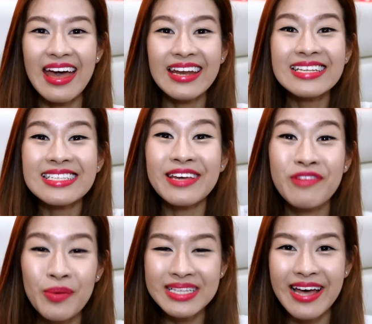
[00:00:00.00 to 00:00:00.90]
And it's
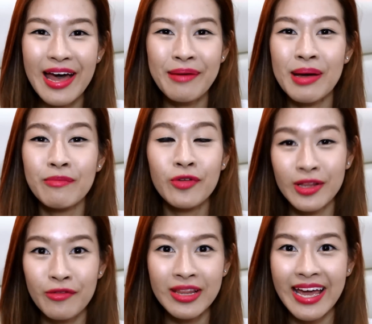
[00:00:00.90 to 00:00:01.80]
giveaway time. I'm
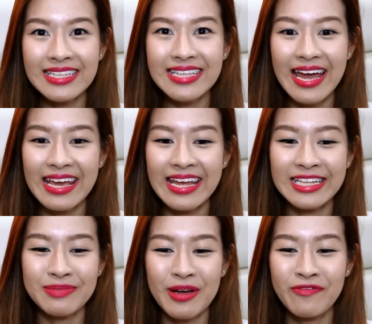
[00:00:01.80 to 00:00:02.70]
really, really excited.
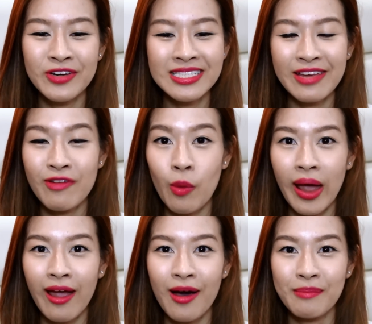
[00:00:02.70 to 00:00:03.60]
It's my first
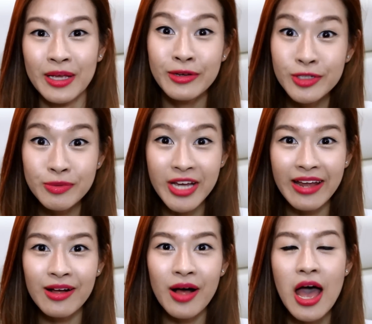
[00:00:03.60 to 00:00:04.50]
giveaway on my YouTube
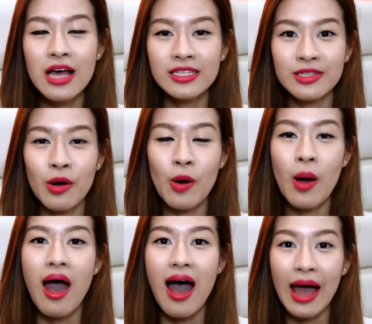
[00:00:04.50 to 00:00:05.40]
channel.
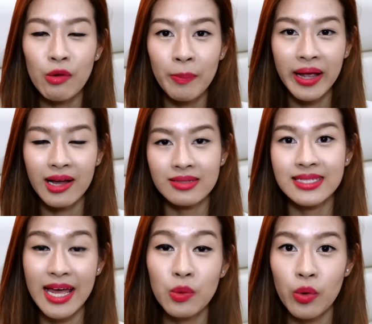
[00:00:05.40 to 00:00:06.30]
So I will pick
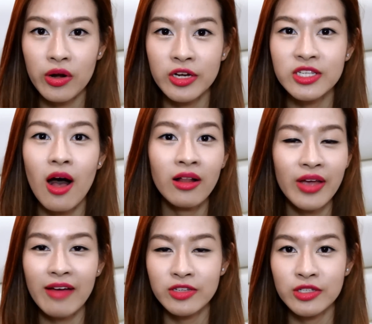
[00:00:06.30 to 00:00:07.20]
out 10 winners. All
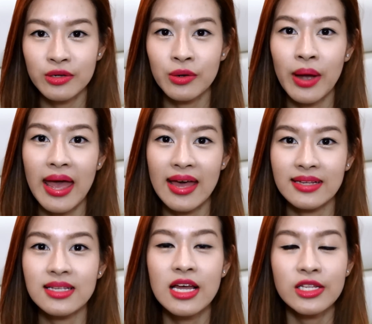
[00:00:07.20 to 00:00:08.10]
you have to do
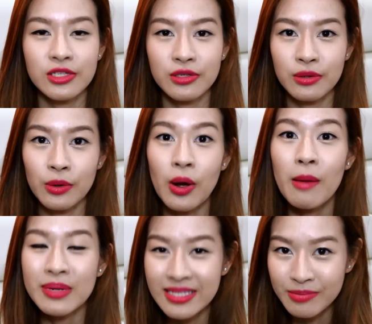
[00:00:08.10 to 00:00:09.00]
is to
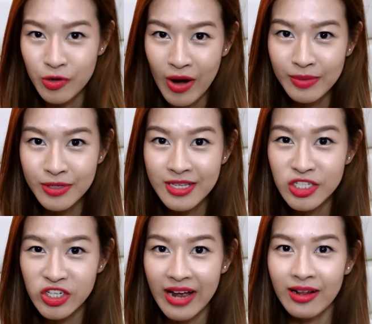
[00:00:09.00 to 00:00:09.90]
be subscribed to
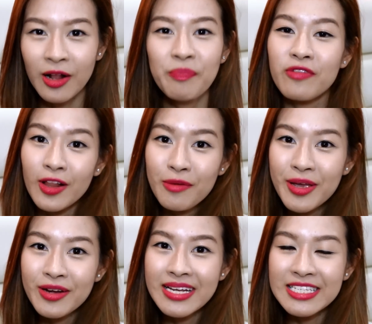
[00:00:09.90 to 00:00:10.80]
this channel, follow
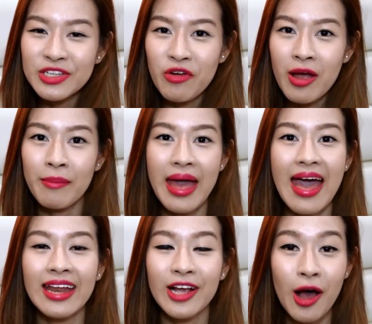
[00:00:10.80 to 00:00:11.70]
me on Instagram,
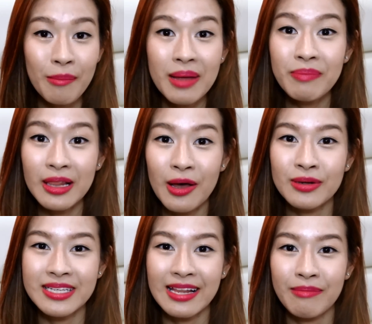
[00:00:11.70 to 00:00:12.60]
and comment
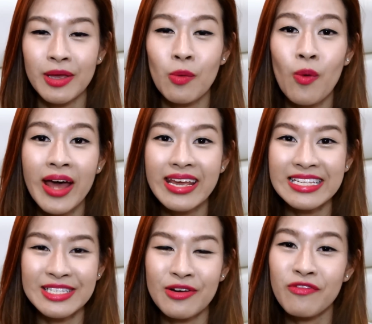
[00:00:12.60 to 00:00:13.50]
below telling me what
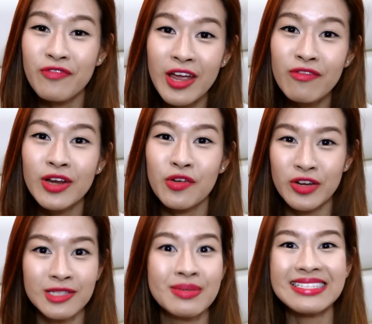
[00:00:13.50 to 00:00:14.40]
is your favorite
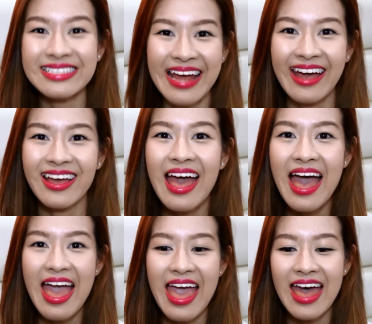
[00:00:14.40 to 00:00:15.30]
Christmas snack.
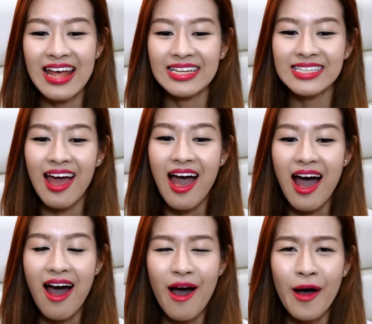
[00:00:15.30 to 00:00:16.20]
And
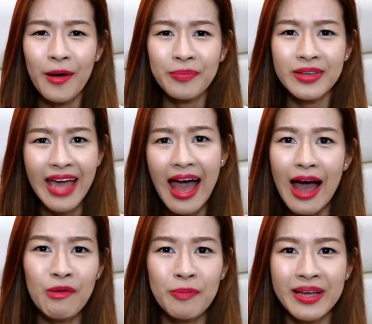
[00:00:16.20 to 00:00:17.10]

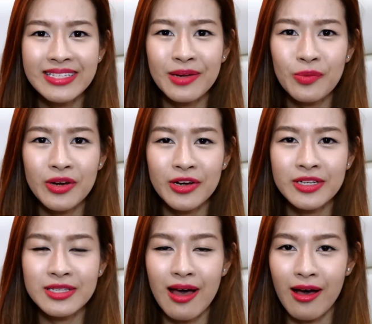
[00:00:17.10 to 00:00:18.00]
Yeah, I will pick 10
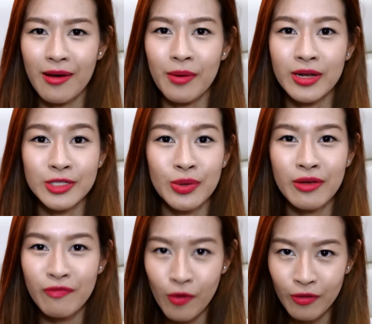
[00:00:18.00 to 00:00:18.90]
winners on the
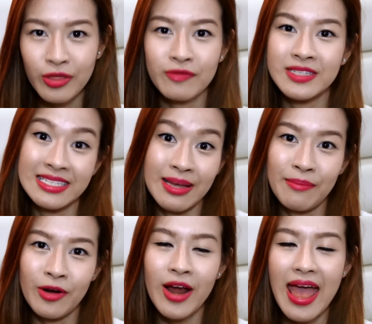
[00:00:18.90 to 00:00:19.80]
24th of
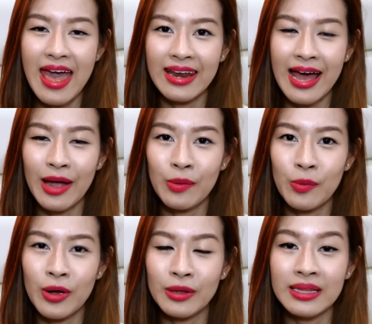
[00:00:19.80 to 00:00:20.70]
December, and I
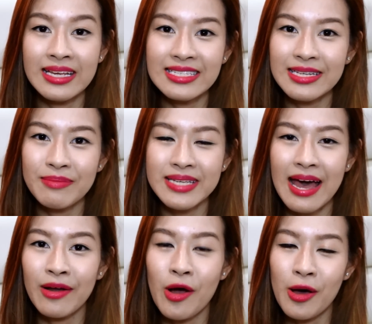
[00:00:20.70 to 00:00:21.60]
will list them
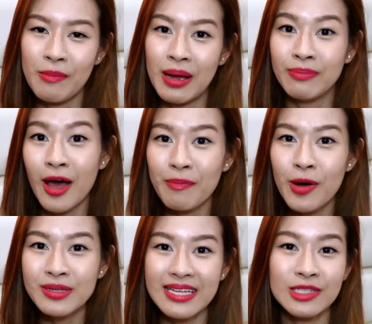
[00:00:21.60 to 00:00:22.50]
down on my blog
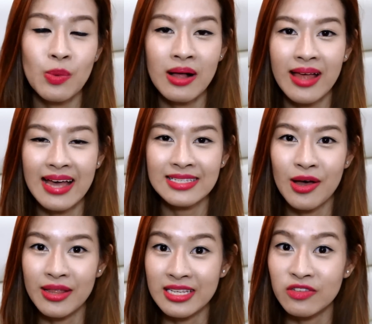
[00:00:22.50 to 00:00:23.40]
post as well as
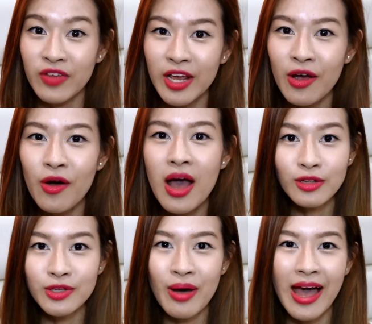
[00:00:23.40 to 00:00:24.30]
on this video.
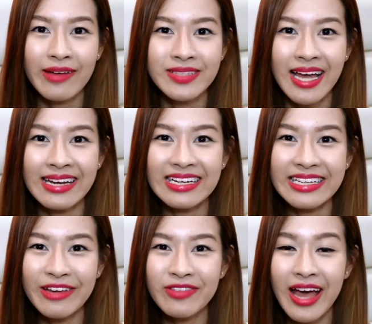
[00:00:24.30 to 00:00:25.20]
Also, I have done a
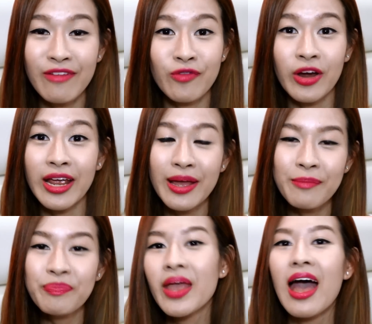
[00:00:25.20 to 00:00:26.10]
gift guide for
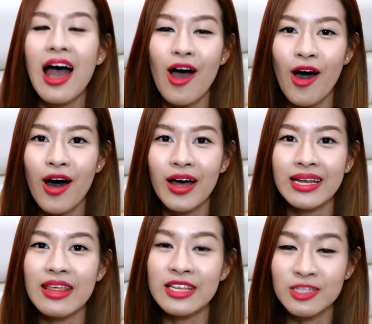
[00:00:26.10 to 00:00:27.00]
him on
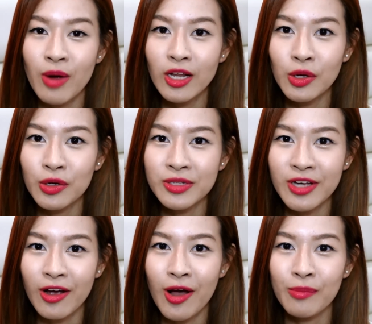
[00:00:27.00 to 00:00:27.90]

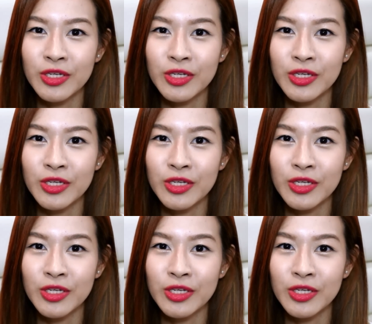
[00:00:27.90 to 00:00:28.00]
thesmartlocal.com,